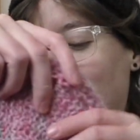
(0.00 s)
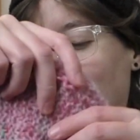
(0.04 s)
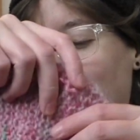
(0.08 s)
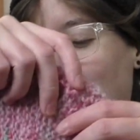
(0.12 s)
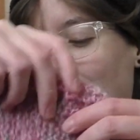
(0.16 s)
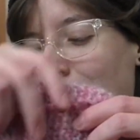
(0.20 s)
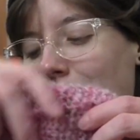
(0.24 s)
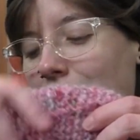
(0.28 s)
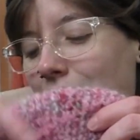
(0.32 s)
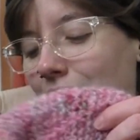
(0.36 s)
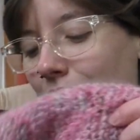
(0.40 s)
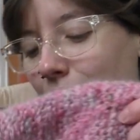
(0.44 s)

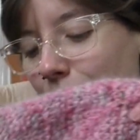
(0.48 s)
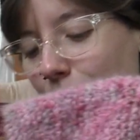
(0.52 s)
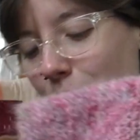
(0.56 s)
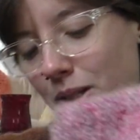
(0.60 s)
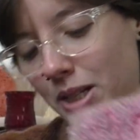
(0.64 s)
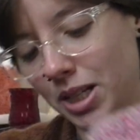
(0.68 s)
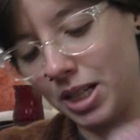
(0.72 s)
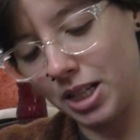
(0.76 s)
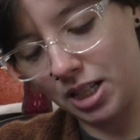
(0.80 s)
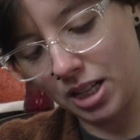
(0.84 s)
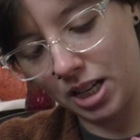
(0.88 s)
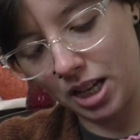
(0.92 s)
I
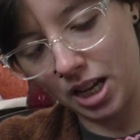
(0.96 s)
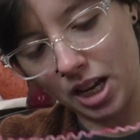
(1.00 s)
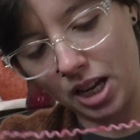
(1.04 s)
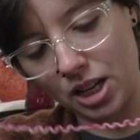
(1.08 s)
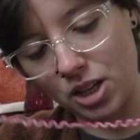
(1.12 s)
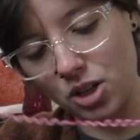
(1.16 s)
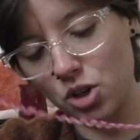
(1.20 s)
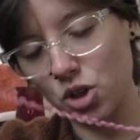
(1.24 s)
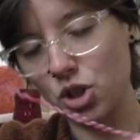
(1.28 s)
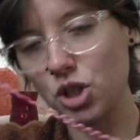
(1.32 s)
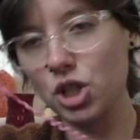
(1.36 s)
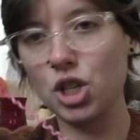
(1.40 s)

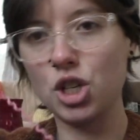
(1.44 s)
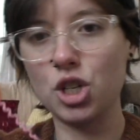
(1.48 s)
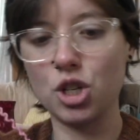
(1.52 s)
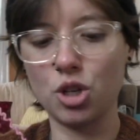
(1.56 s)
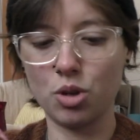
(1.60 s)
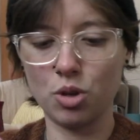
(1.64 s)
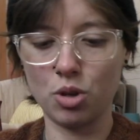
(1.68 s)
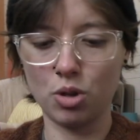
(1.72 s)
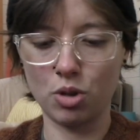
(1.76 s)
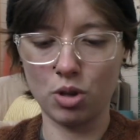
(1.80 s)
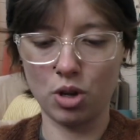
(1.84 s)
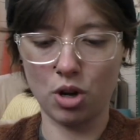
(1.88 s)
usually show
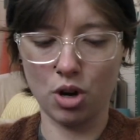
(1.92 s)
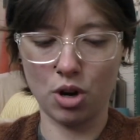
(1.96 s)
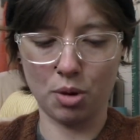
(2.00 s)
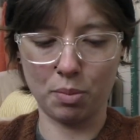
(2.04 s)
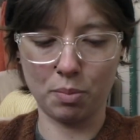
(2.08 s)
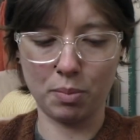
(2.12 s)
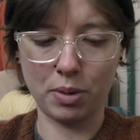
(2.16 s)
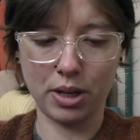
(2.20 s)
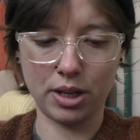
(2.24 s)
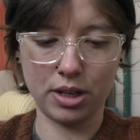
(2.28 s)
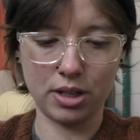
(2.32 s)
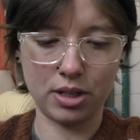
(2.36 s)
you the
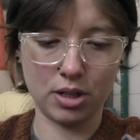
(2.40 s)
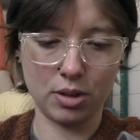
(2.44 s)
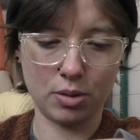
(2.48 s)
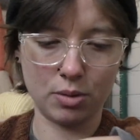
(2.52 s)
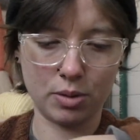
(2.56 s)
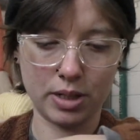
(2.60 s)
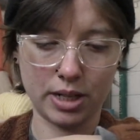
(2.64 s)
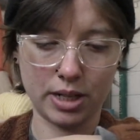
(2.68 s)
armpit, don't